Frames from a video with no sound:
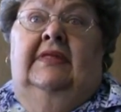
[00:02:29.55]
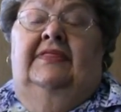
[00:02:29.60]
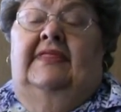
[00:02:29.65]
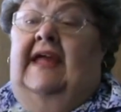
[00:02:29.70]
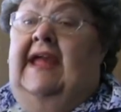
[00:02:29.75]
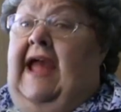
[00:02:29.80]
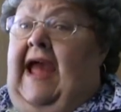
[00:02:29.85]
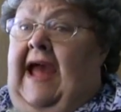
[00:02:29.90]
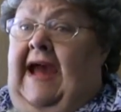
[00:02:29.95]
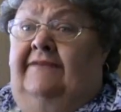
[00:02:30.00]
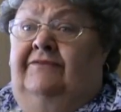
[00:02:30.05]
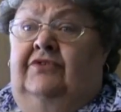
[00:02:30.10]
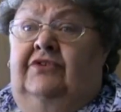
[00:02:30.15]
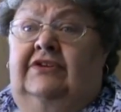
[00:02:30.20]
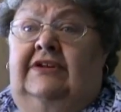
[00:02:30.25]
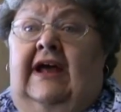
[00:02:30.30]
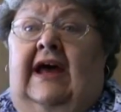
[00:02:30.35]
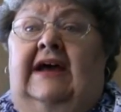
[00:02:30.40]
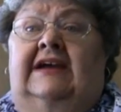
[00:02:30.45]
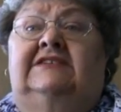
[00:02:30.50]
They
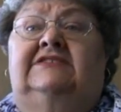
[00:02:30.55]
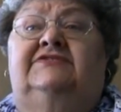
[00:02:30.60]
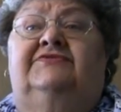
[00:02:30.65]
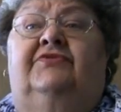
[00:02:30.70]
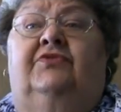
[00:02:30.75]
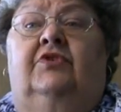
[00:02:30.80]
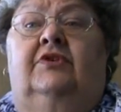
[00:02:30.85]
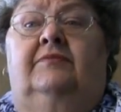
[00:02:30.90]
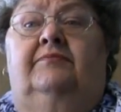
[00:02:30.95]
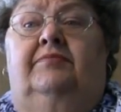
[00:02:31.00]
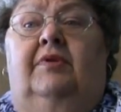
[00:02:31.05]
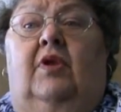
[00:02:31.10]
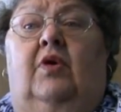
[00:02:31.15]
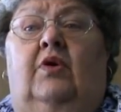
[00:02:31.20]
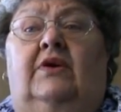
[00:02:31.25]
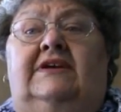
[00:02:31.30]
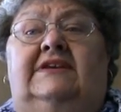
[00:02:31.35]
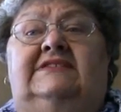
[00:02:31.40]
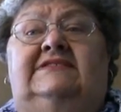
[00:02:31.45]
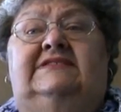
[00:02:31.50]
advertise for
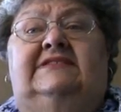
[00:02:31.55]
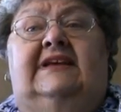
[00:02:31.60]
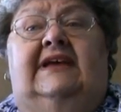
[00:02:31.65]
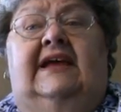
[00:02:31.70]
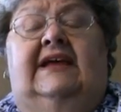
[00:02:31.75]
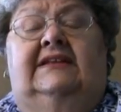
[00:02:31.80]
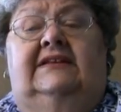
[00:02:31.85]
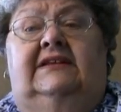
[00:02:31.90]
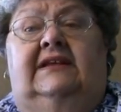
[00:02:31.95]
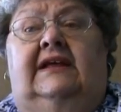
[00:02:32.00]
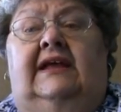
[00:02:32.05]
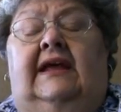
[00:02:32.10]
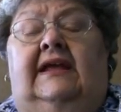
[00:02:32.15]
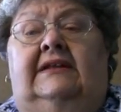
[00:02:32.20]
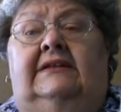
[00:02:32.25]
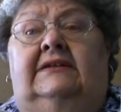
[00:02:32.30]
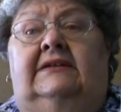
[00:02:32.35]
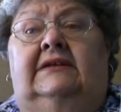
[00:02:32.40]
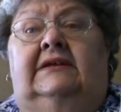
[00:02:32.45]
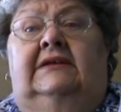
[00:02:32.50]
employees
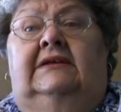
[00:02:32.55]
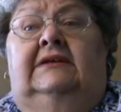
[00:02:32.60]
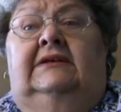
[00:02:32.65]
and